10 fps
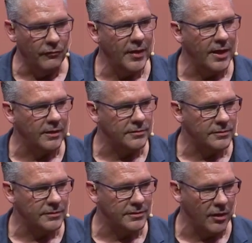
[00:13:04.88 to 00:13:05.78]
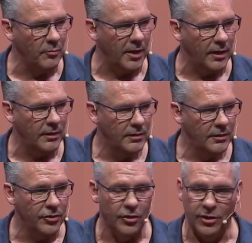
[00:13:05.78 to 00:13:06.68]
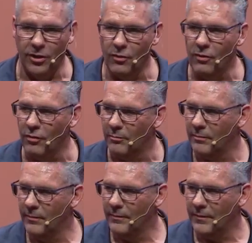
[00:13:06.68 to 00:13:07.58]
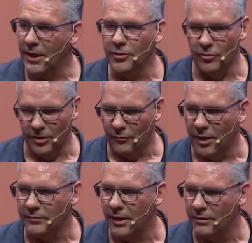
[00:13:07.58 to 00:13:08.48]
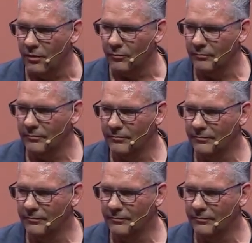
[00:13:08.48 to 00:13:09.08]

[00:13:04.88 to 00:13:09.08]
a show of hands to tell me you're going to go home and you're going to write that note.